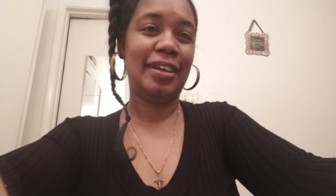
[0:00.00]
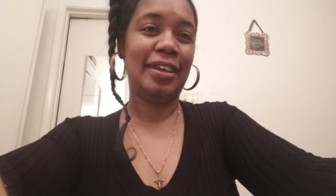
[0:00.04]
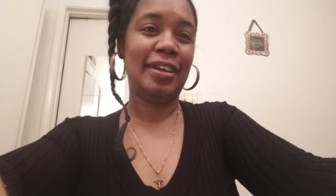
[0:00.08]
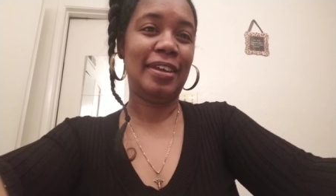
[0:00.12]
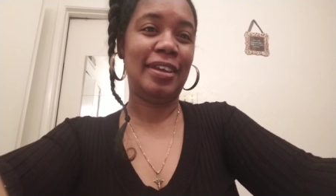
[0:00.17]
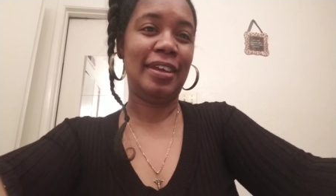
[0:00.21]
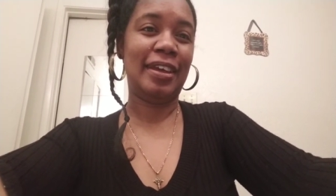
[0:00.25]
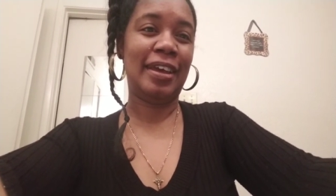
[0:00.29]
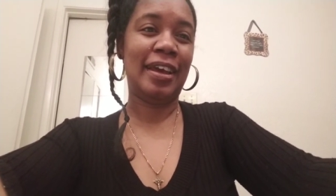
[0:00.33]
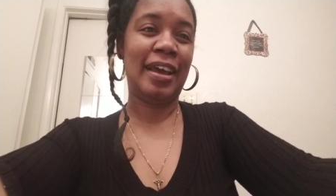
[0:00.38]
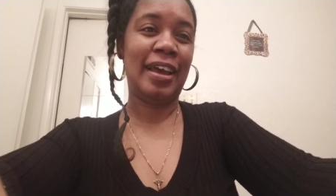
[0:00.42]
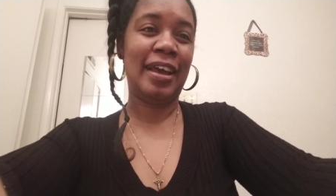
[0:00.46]

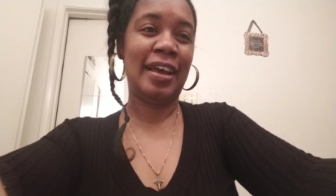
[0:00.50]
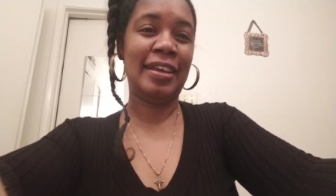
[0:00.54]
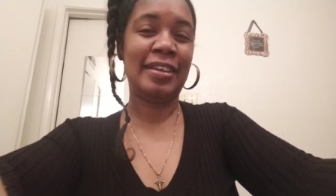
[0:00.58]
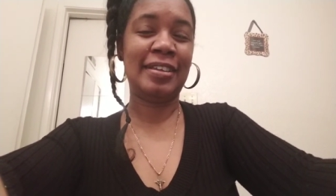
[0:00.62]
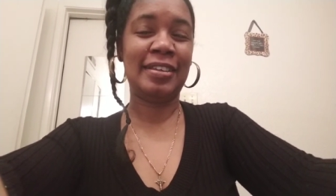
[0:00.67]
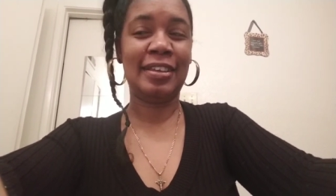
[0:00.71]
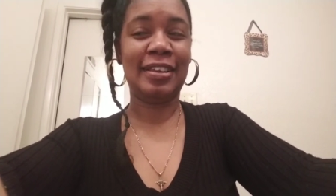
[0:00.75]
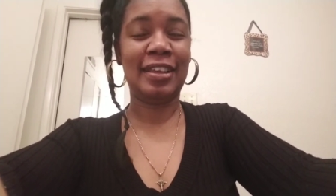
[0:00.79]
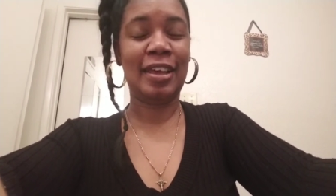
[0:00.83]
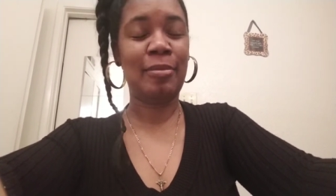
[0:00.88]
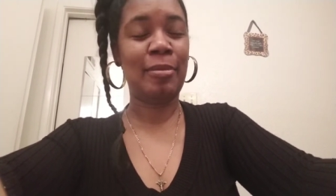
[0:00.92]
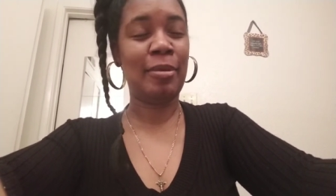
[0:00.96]
You guys,
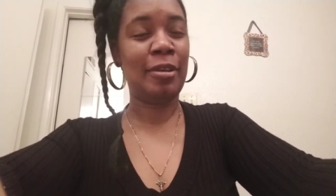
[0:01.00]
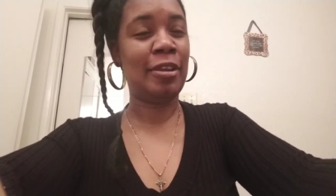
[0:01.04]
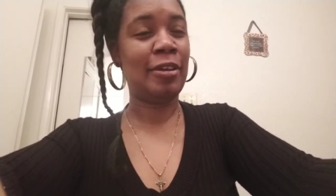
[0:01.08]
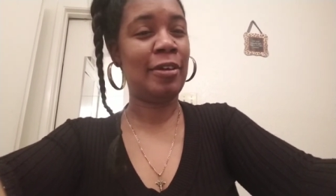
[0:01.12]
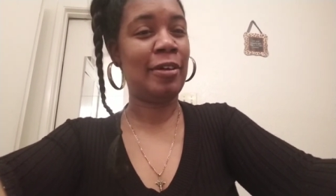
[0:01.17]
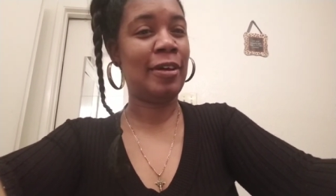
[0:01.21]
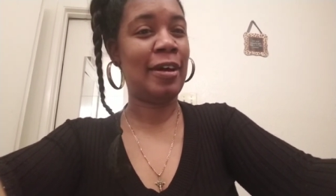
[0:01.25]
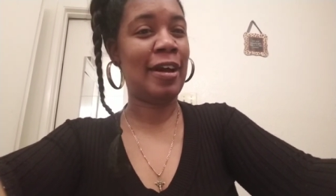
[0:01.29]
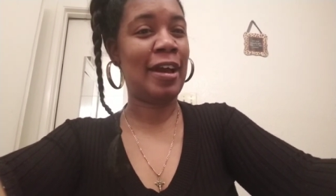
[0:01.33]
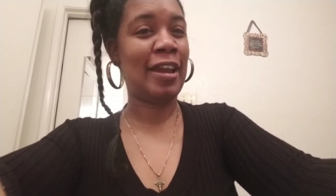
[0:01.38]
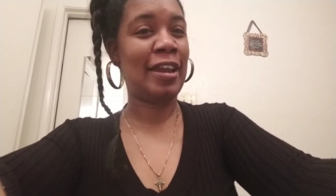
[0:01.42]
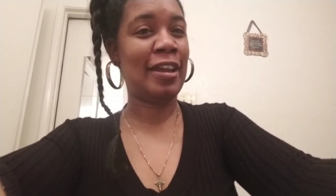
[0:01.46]
let me know
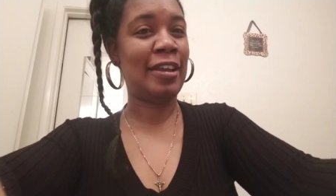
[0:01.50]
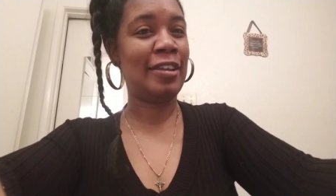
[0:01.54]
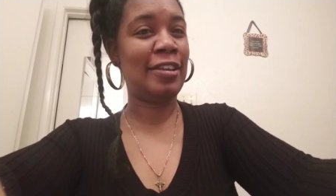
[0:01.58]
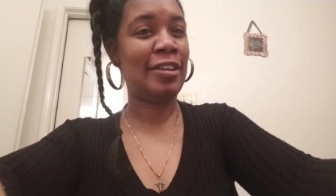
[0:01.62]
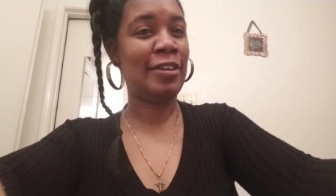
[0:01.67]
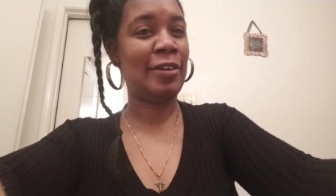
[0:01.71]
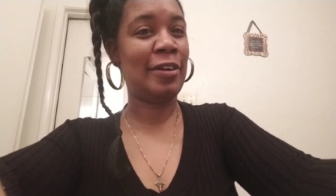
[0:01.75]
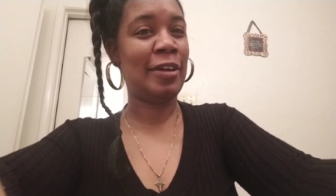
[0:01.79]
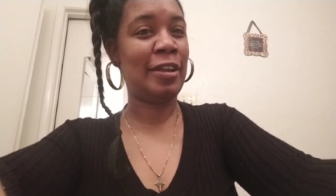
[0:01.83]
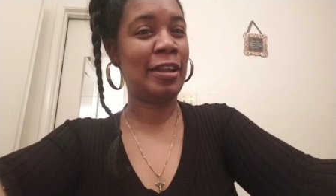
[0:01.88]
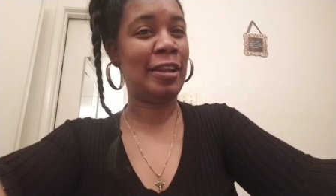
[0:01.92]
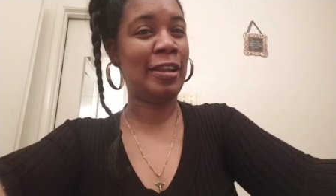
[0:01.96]
how you're
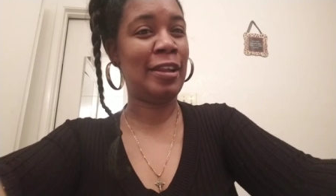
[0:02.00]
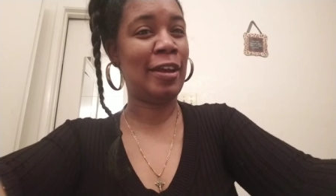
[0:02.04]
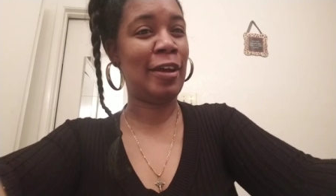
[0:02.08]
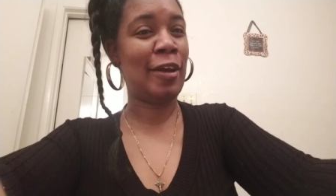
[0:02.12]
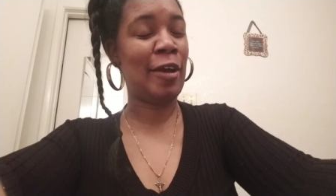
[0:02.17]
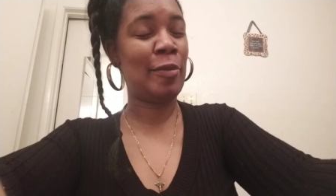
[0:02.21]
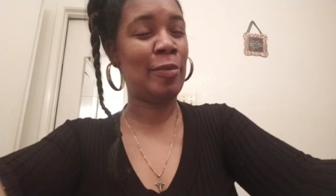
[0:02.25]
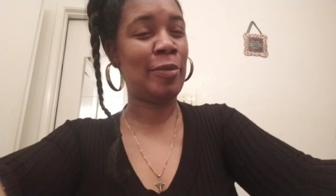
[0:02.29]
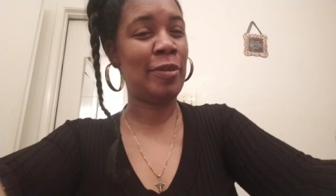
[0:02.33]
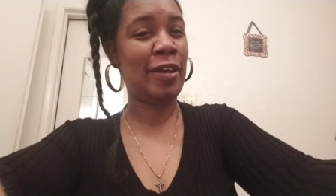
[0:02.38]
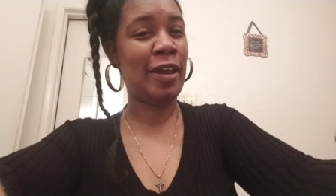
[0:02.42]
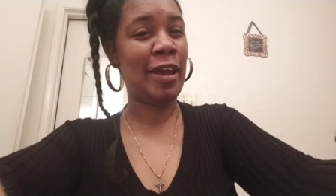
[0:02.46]
doing, and I
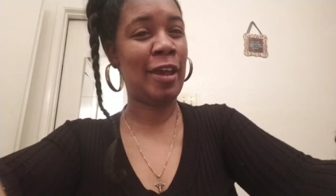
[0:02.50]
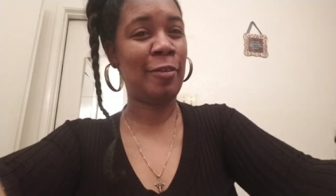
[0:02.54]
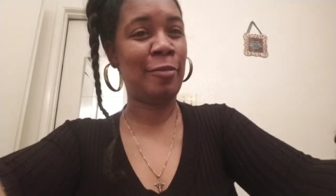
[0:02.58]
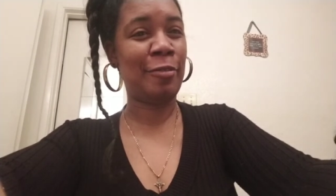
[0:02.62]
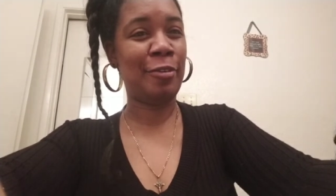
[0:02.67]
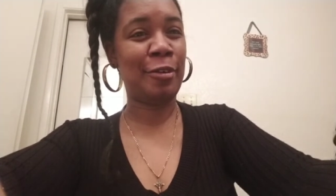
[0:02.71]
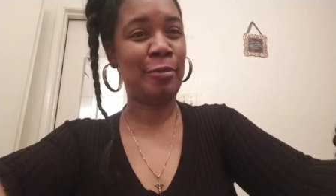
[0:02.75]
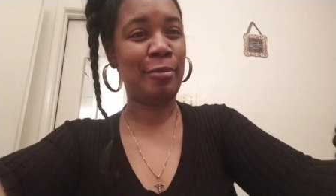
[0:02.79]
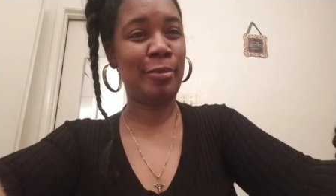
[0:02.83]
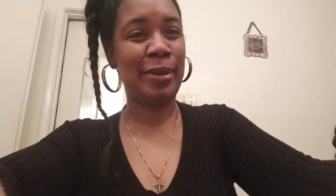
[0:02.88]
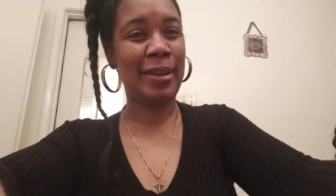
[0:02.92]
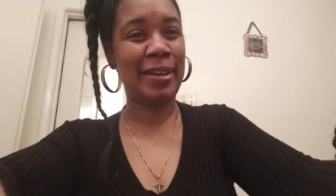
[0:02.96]
hope you're
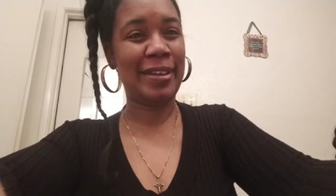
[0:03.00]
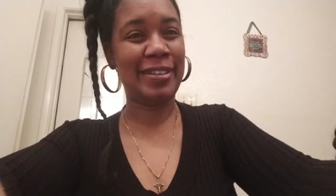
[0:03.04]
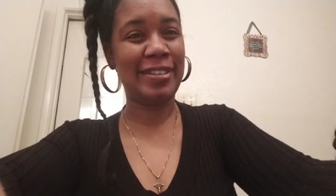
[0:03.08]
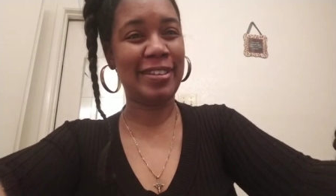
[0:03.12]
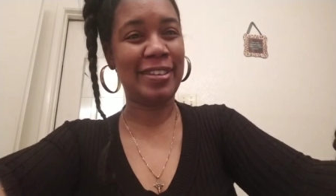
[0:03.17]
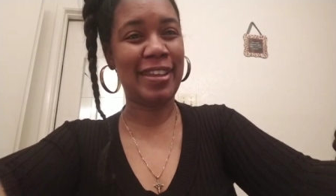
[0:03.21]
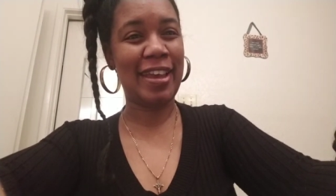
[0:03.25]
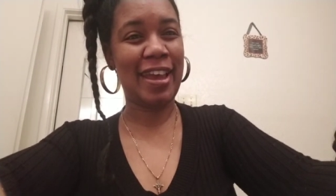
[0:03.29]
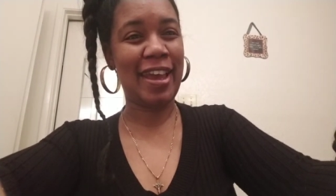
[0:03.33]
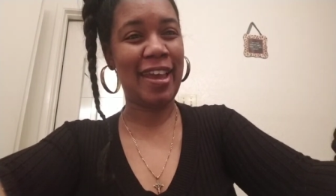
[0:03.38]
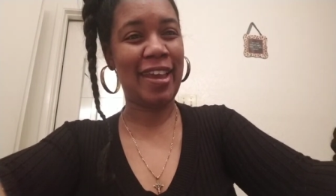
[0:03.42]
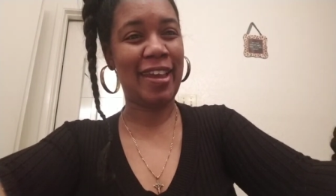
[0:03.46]
having a blessed
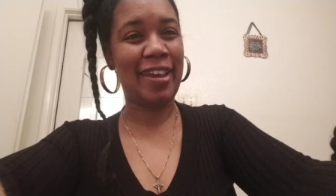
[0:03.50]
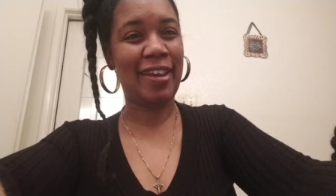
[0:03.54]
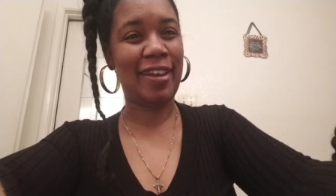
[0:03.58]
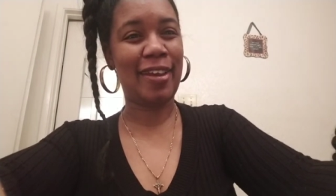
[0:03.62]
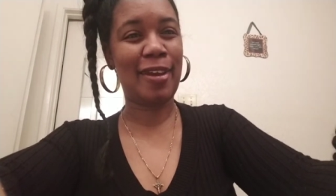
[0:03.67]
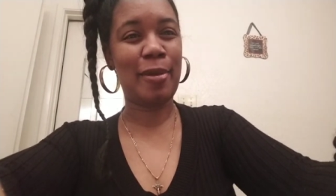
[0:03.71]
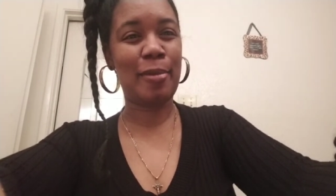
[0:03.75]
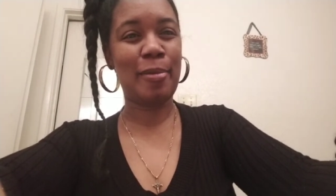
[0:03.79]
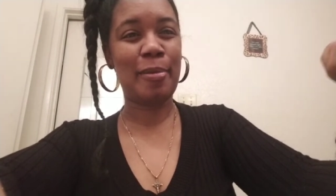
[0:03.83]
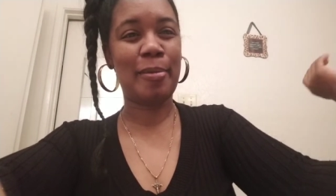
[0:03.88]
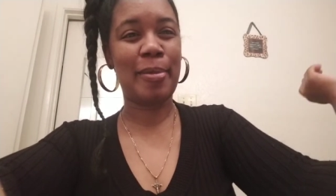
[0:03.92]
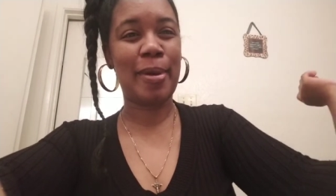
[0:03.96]
day.
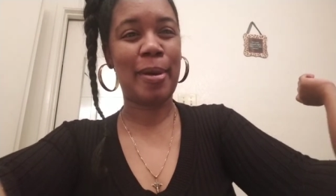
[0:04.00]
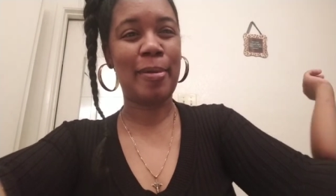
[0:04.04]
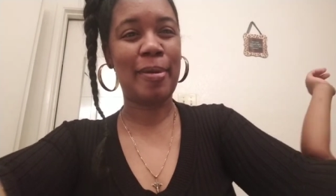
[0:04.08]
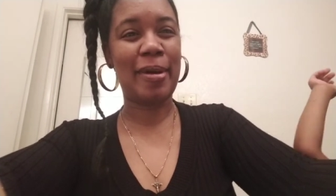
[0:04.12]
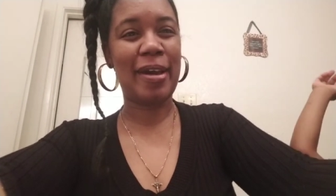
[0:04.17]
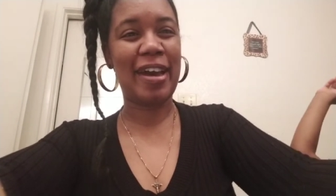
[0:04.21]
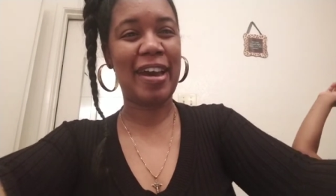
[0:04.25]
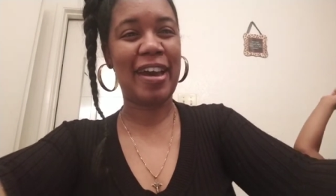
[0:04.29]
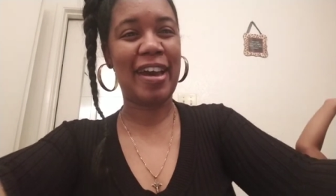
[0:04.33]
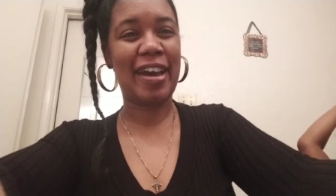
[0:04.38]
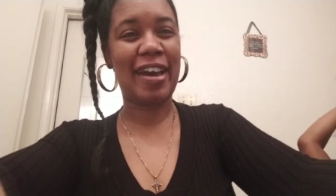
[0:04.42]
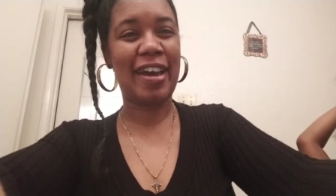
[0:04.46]
Bye
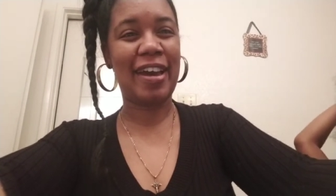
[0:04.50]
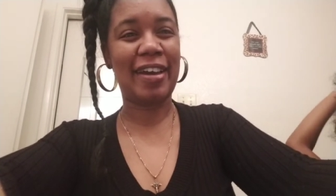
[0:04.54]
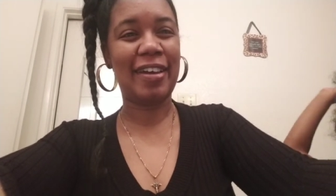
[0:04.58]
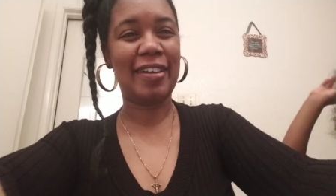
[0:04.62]
bye. Bye